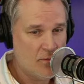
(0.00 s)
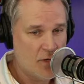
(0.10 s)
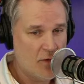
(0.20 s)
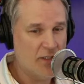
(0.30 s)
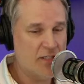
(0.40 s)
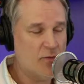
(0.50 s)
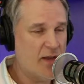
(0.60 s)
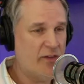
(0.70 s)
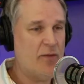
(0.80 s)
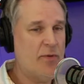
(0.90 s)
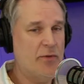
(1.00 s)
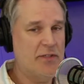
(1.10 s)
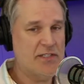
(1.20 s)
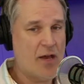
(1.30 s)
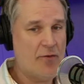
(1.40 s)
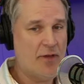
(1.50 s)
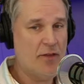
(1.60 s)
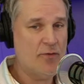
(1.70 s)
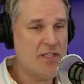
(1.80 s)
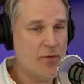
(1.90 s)
Well, listen, we have a lot of people in the South.
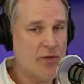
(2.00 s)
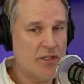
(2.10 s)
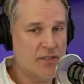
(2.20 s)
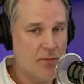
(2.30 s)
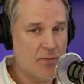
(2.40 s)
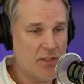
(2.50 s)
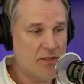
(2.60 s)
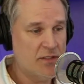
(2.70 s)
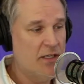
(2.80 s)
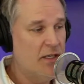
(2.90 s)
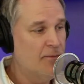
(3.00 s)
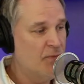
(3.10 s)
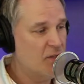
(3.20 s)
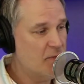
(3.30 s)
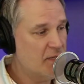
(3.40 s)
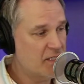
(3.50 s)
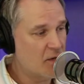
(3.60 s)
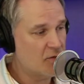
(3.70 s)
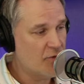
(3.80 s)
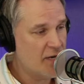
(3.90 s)
And the reason I bring this up is because I
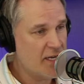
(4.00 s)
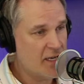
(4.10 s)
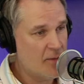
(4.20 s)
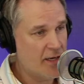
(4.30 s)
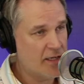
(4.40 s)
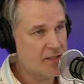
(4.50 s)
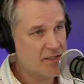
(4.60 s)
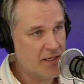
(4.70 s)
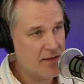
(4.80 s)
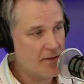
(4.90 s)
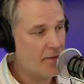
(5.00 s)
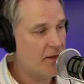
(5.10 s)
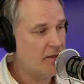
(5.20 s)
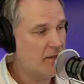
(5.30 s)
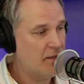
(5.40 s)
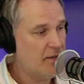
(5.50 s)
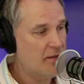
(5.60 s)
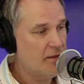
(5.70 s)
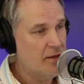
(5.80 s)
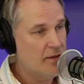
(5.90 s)
was reading about a study that they did
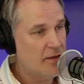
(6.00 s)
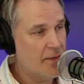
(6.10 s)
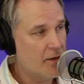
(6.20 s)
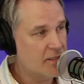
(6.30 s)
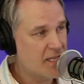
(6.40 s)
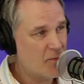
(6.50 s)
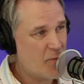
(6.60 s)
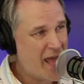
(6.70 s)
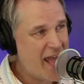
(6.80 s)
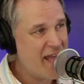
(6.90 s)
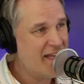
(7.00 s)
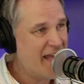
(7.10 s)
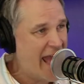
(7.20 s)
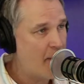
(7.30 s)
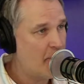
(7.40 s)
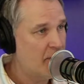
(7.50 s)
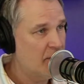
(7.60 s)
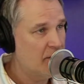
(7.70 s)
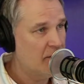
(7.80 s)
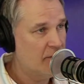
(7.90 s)
that there is a pay gap,
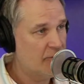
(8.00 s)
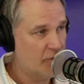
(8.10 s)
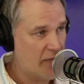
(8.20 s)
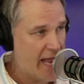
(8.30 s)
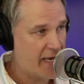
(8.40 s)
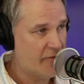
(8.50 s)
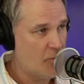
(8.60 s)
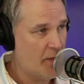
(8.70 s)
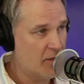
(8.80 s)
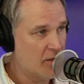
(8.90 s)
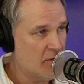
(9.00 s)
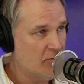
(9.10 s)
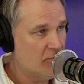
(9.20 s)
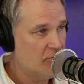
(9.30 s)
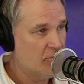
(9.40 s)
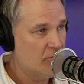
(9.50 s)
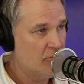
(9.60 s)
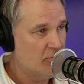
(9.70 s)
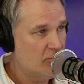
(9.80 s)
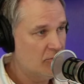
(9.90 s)
for lack of a better
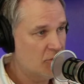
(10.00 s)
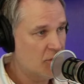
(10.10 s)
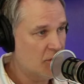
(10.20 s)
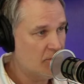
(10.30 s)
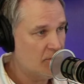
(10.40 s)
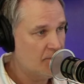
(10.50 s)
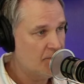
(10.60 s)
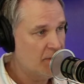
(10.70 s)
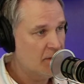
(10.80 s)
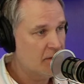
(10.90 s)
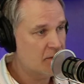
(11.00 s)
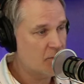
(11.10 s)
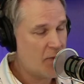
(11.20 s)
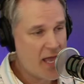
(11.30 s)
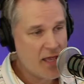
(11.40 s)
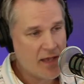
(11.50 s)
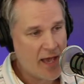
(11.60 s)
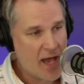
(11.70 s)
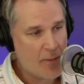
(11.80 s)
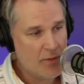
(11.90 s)
term. There's a pay
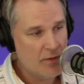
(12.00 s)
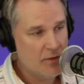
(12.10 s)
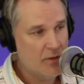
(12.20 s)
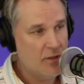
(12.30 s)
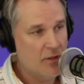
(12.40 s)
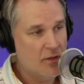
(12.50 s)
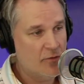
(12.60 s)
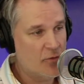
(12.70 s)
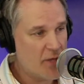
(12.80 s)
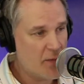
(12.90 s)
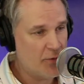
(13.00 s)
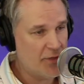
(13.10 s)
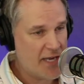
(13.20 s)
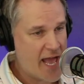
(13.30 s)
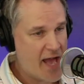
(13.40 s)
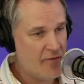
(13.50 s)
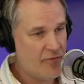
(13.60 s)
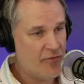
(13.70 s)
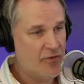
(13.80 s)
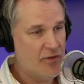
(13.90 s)
gap for people that
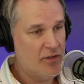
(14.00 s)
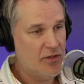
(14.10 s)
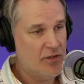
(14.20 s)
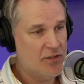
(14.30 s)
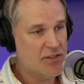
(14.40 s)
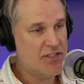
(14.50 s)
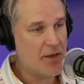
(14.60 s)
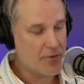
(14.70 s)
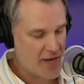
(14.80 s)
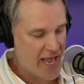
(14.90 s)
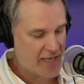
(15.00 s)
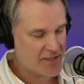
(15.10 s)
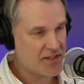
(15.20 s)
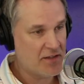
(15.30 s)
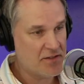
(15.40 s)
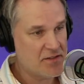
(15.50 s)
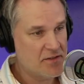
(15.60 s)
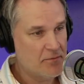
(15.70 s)
have Southern accents.